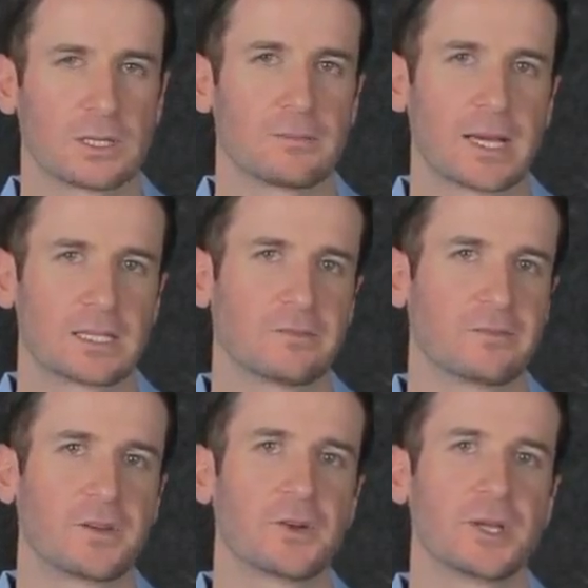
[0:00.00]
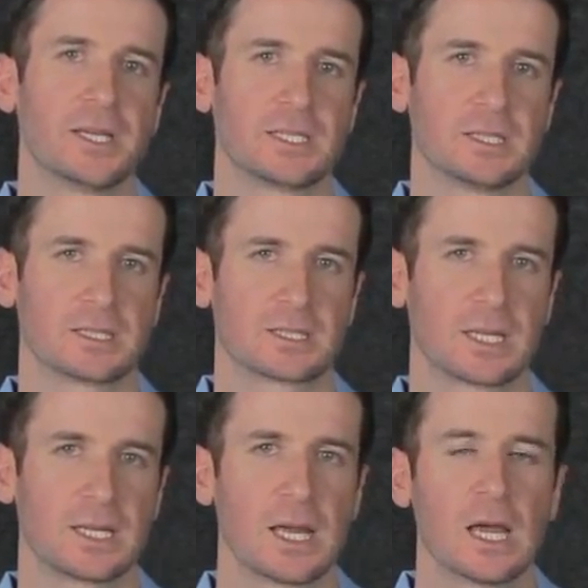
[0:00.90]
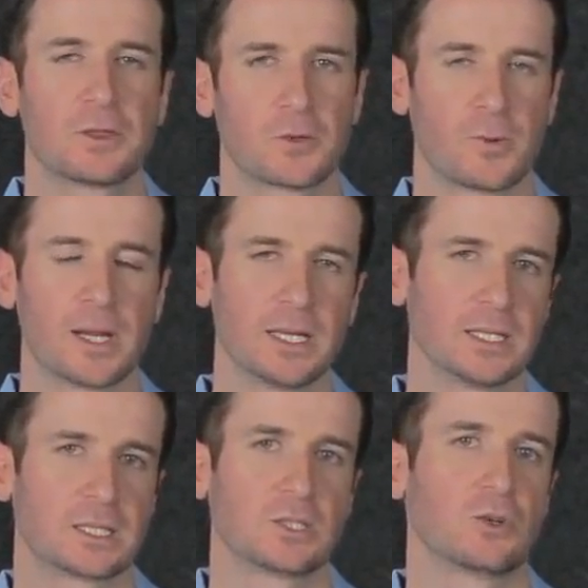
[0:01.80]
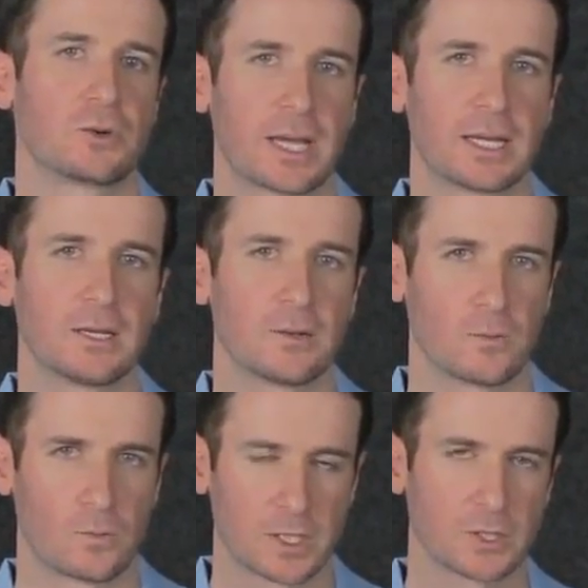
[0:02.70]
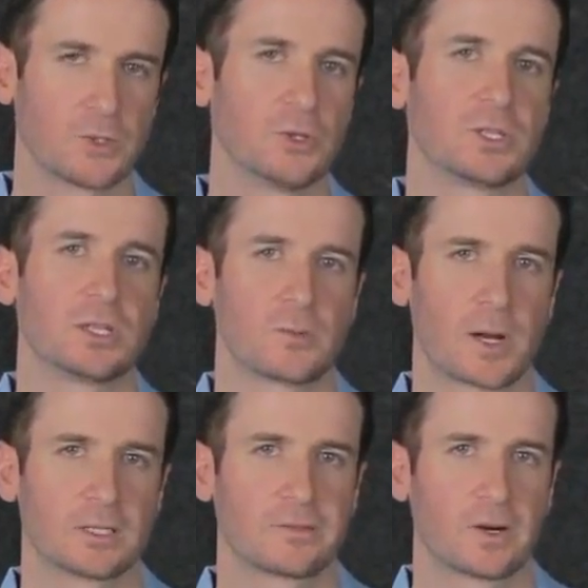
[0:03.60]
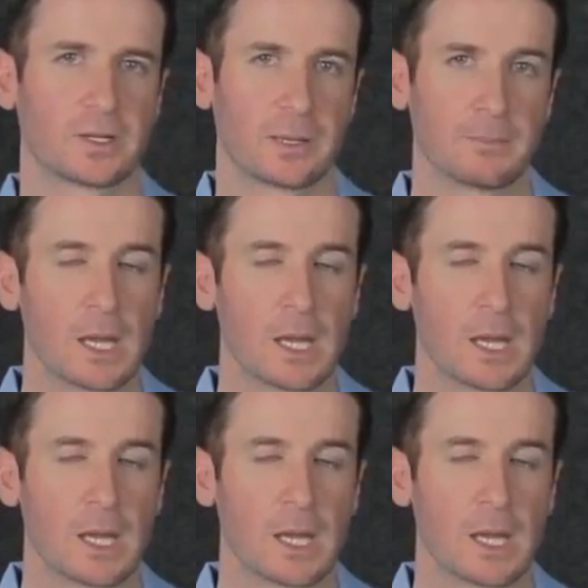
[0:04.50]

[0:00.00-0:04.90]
and it makes it very easy to see the readings that you're getting when you're using the rangefinder.